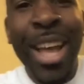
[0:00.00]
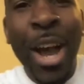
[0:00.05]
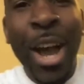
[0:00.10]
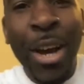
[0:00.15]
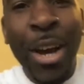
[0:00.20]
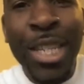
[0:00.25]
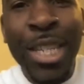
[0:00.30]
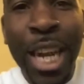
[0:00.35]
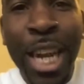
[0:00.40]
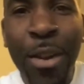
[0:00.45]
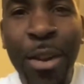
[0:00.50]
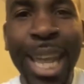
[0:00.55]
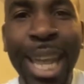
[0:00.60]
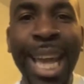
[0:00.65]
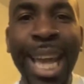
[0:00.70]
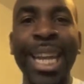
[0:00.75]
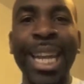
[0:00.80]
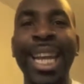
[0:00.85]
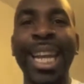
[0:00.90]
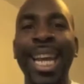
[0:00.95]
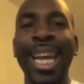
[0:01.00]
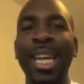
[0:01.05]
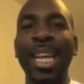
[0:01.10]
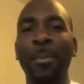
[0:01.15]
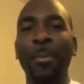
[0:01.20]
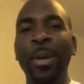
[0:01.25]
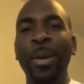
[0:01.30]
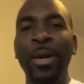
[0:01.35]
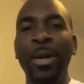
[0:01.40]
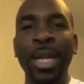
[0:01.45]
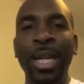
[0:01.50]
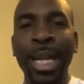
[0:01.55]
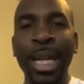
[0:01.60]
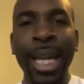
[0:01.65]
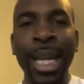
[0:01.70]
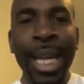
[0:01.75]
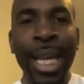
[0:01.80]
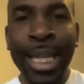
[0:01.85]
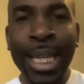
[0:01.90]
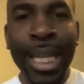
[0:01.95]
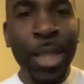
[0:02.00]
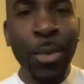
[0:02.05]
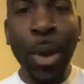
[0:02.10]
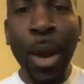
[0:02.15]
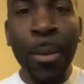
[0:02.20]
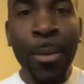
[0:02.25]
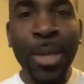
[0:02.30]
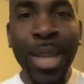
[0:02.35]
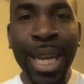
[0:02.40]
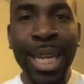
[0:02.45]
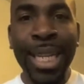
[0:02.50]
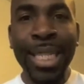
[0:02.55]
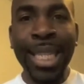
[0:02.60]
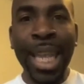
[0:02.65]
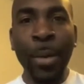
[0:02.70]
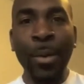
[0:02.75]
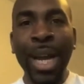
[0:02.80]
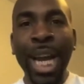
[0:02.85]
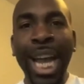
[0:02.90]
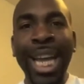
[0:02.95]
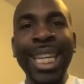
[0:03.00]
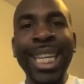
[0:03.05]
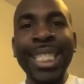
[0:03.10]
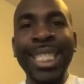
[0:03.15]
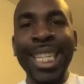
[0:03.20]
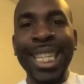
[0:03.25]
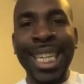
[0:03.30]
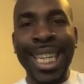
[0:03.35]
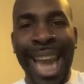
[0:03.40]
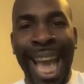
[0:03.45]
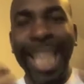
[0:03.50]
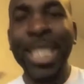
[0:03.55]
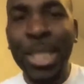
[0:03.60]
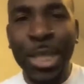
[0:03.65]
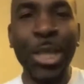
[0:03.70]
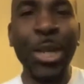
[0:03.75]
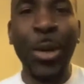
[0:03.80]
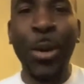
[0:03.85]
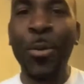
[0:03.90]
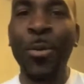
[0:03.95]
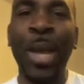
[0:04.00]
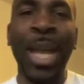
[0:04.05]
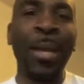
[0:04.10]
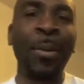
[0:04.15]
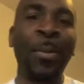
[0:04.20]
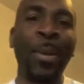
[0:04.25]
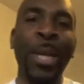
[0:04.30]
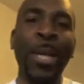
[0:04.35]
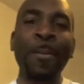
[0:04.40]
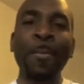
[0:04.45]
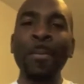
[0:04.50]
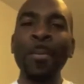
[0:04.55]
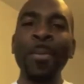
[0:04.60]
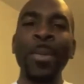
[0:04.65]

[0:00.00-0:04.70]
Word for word: Ontario, Canada in the building. This is what I'm trying to say. We're going international, baby.